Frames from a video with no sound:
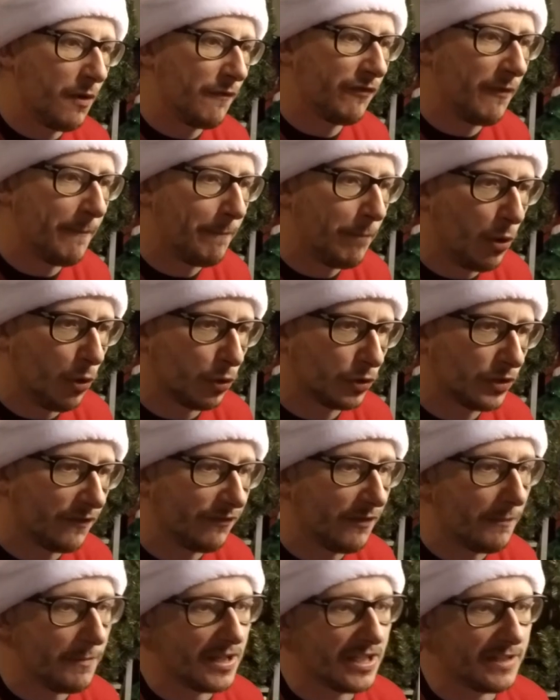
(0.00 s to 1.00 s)
one from Porter
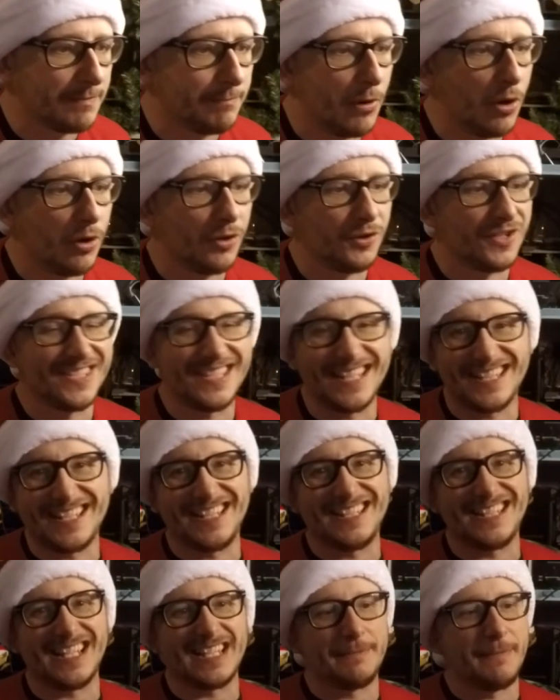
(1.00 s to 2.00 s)
from the spot on the
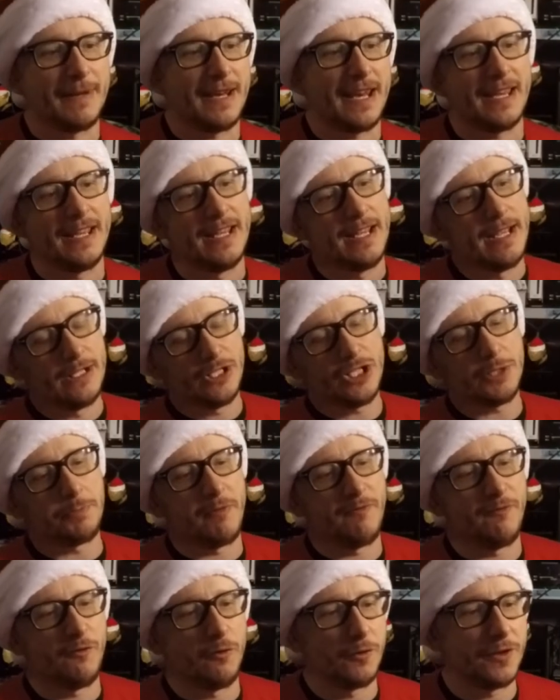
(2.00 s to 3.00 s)
66th minute. Just
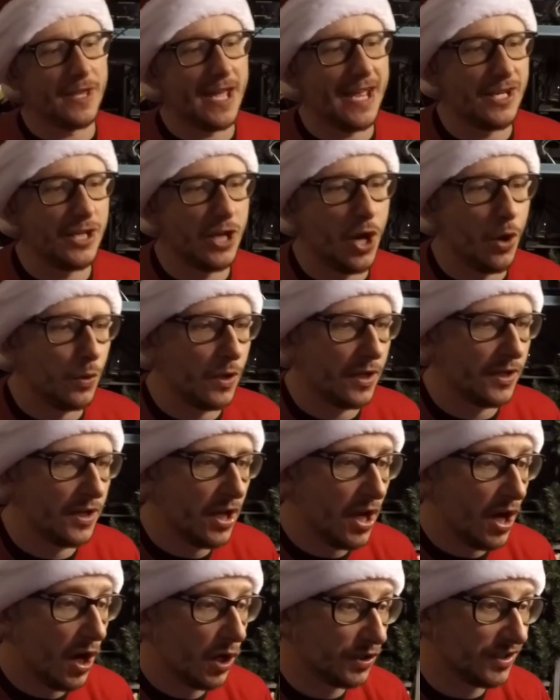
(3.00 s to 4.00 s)
before that,
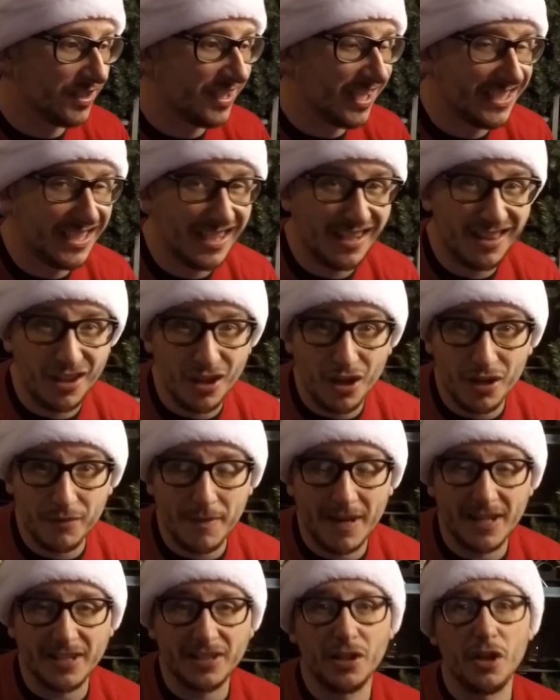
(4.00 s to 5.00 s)
Nolan on the 63rd
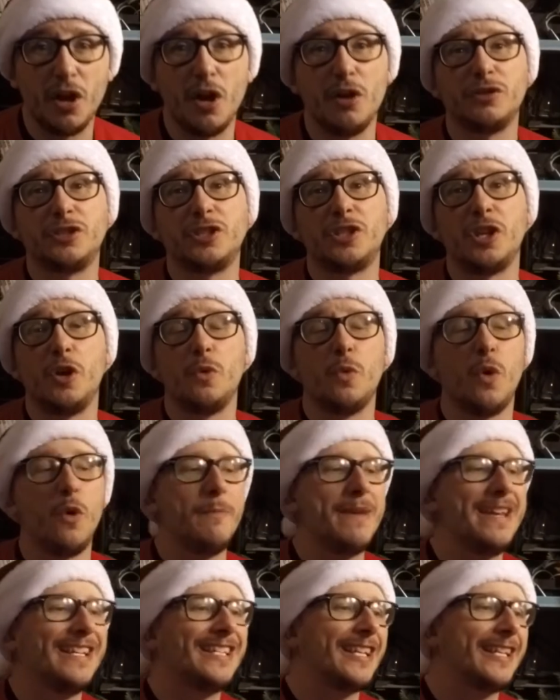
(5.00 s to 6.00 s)
minute. So those two
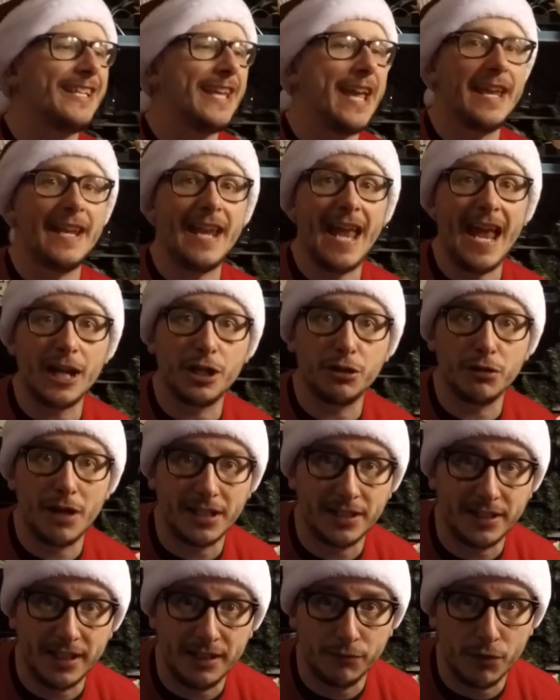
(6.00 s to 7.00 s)
will meet again at
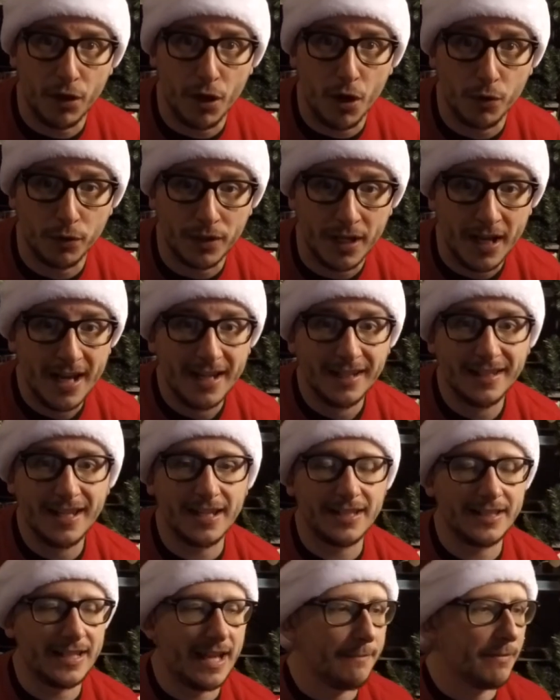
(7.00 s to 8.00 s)
Gresty Road,
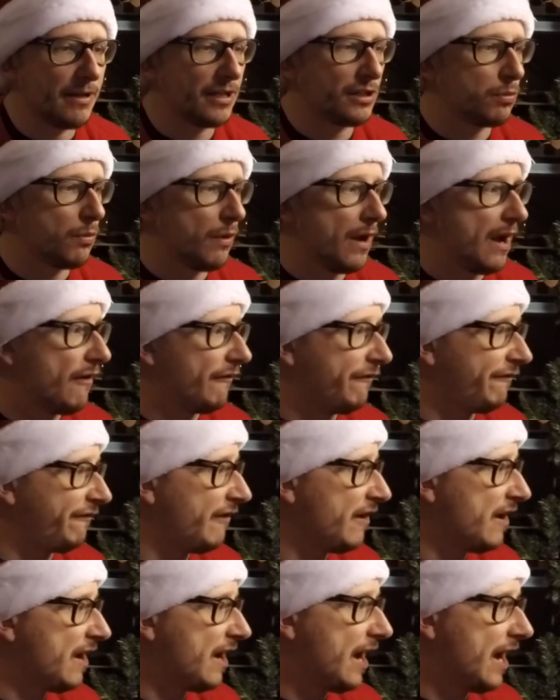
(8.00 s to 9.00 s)
December
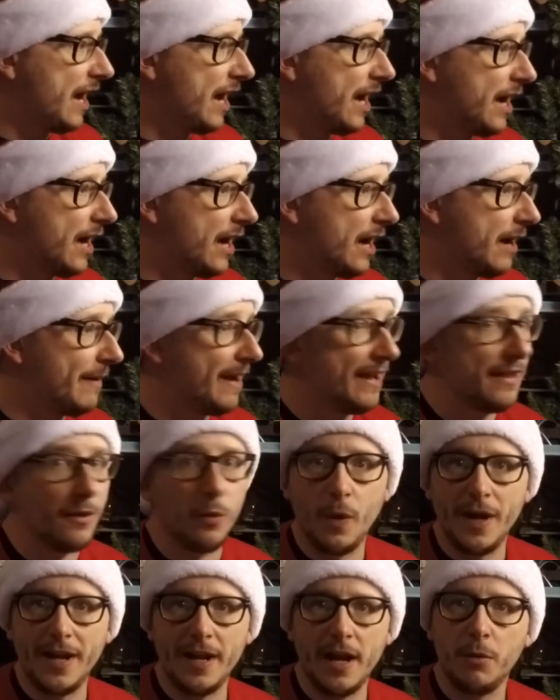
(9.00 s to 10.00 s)
12th. And
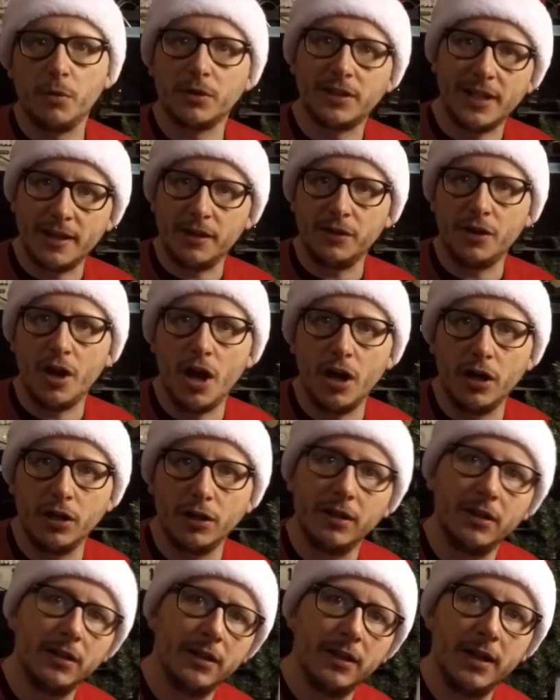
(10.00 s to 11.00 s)
the winner will take on
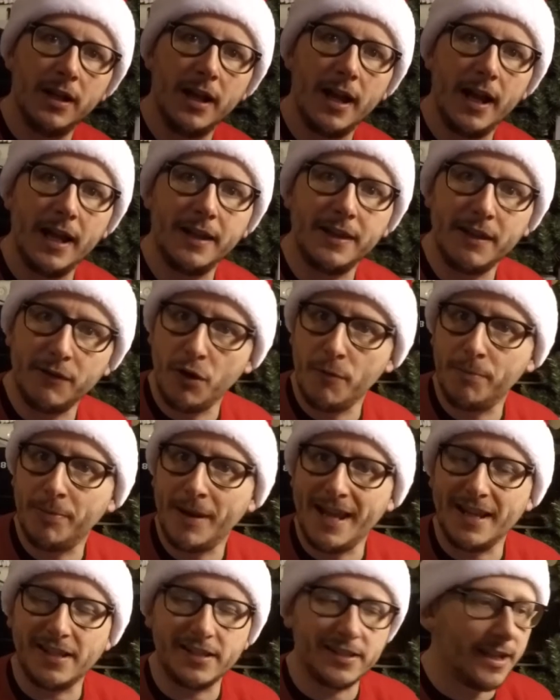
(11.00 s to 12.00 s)
Hull at their own
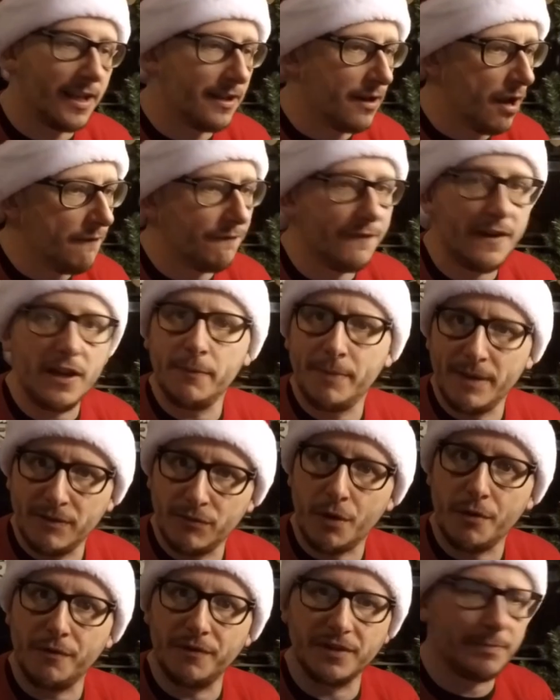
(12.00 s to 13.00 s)
place, and hopefully it'll be
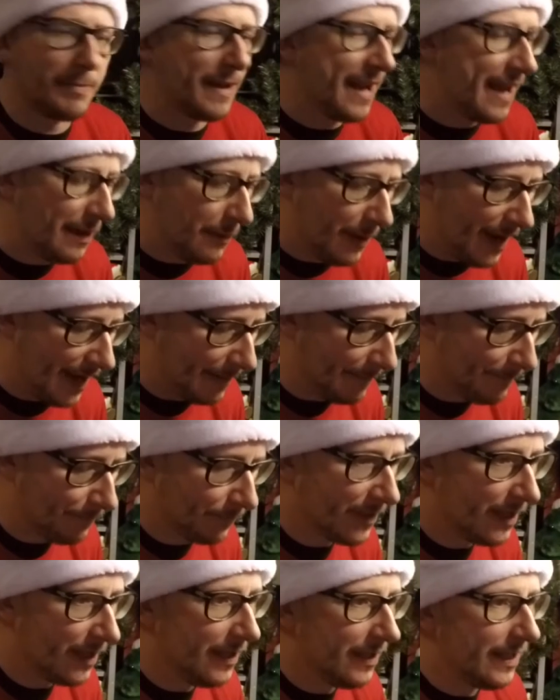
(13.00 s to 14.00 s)
Rovers. But anyway,
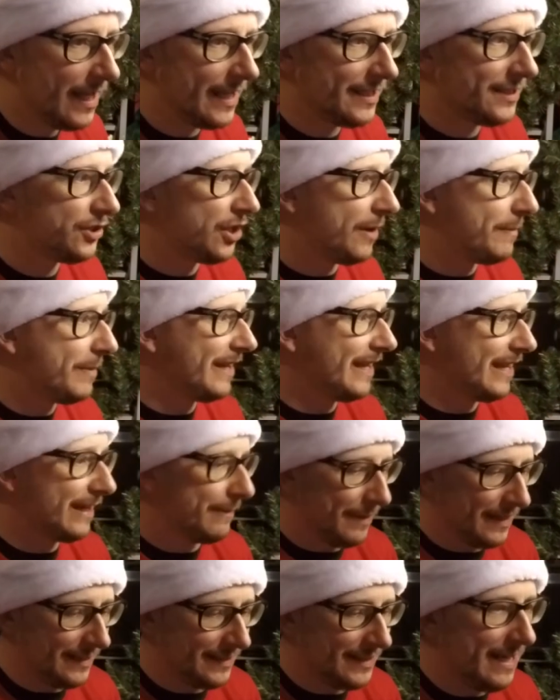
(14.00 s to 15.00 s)
let's jump a
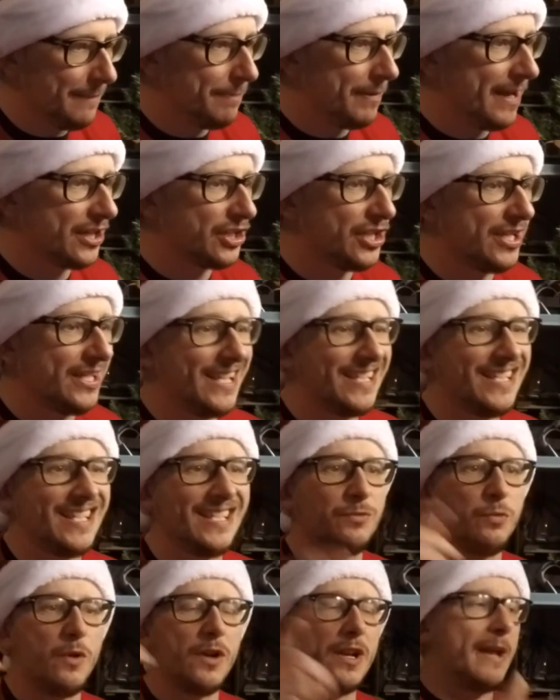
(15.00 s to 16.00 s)
little bit deeper. Actually, this
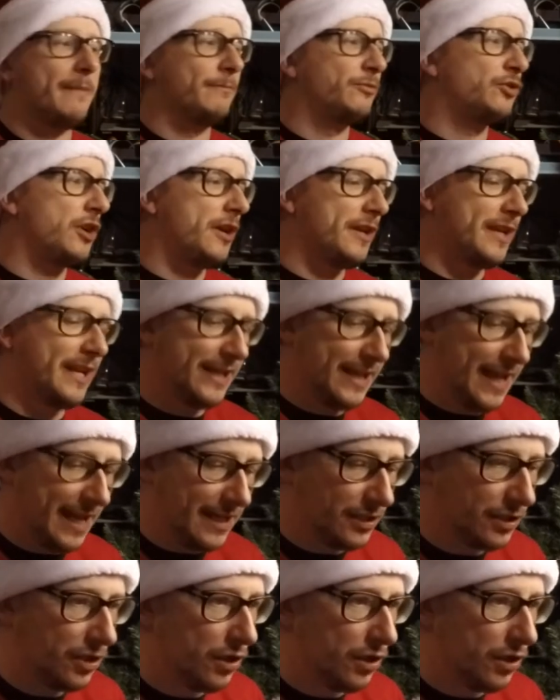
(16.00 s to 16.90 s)
is what I'm trying to get